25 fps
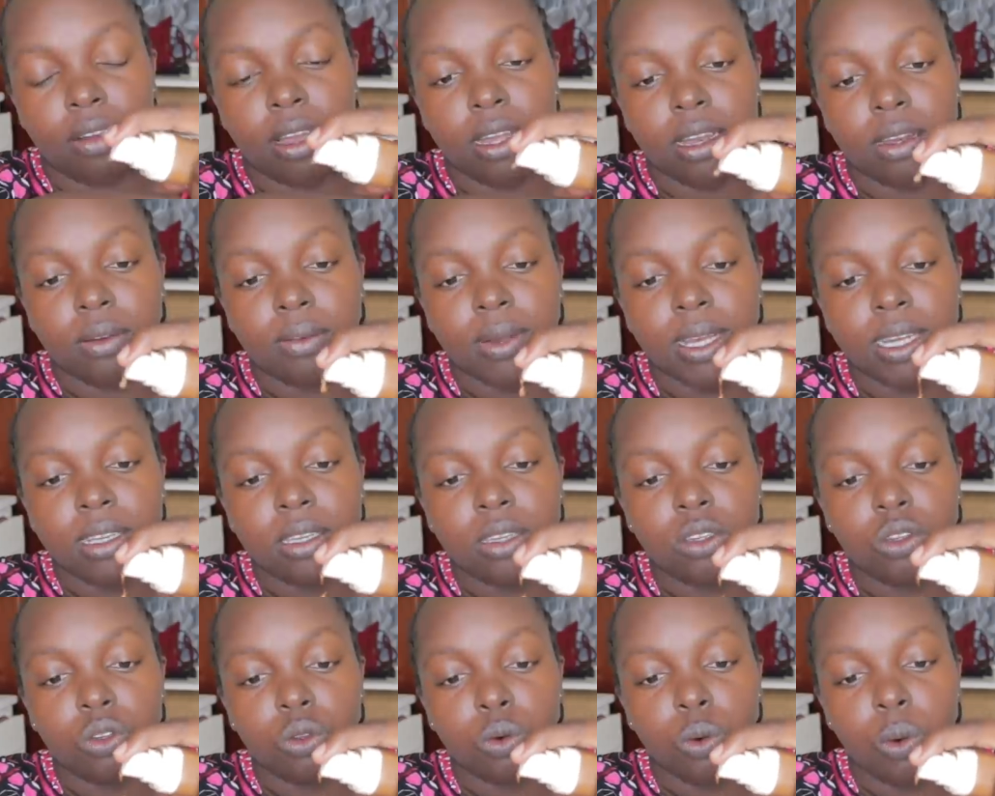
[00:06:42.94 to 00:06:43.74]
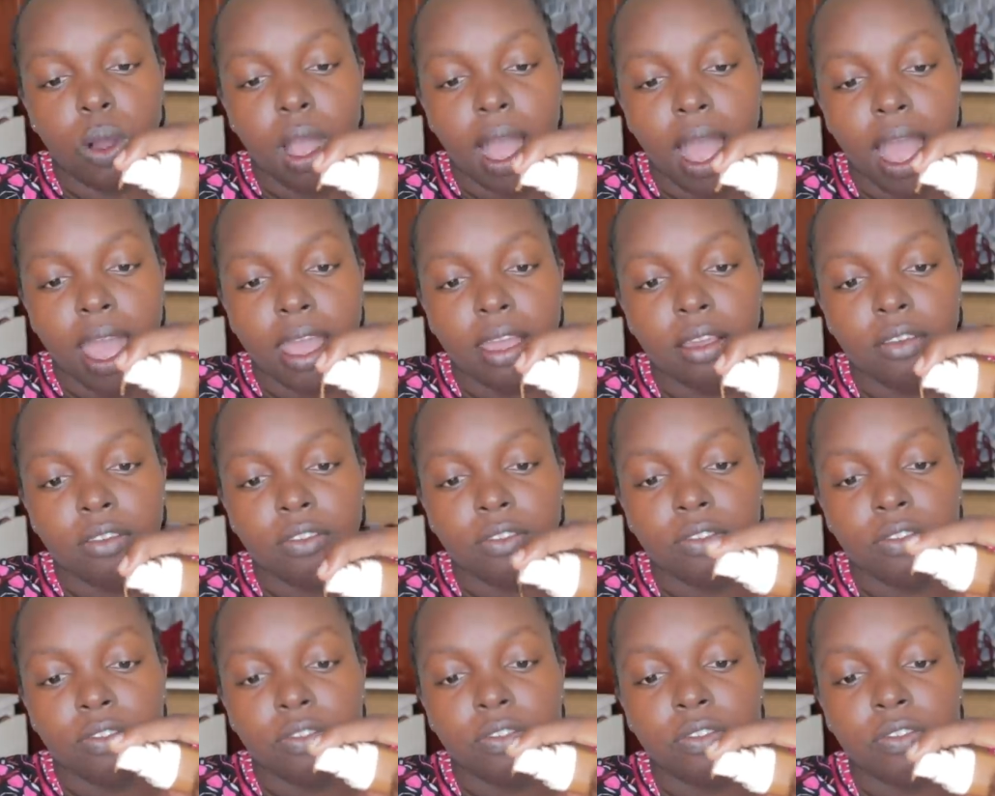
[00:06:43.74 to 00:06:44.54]
And what do I
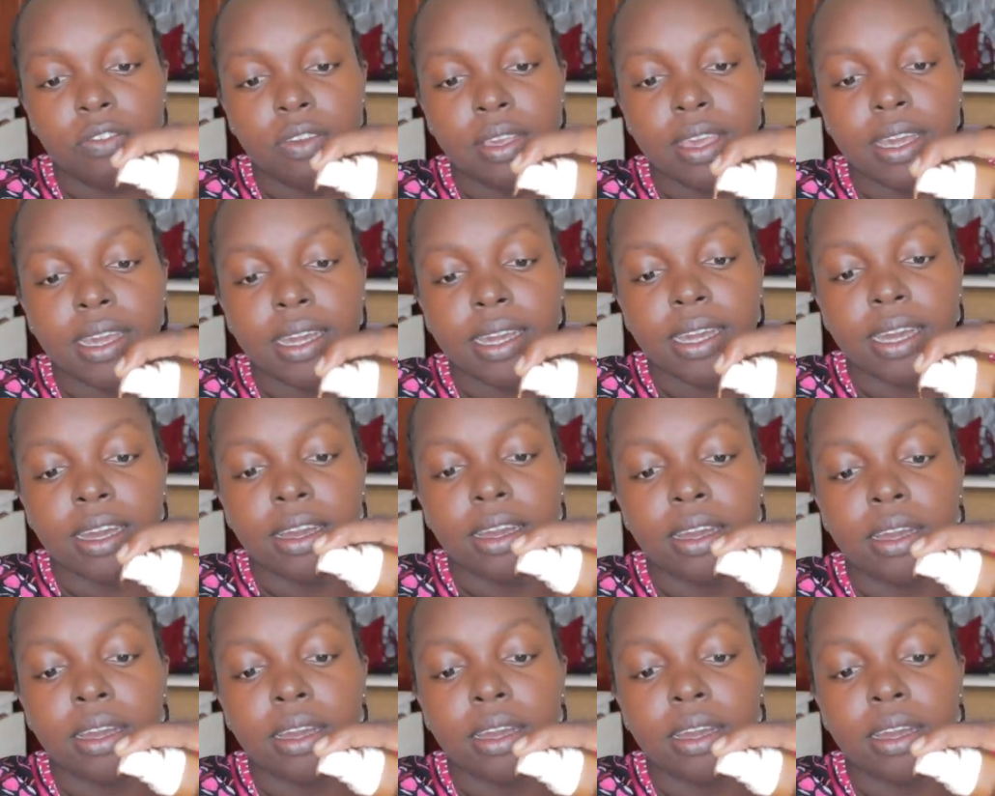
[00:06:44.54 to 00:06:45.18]
fear?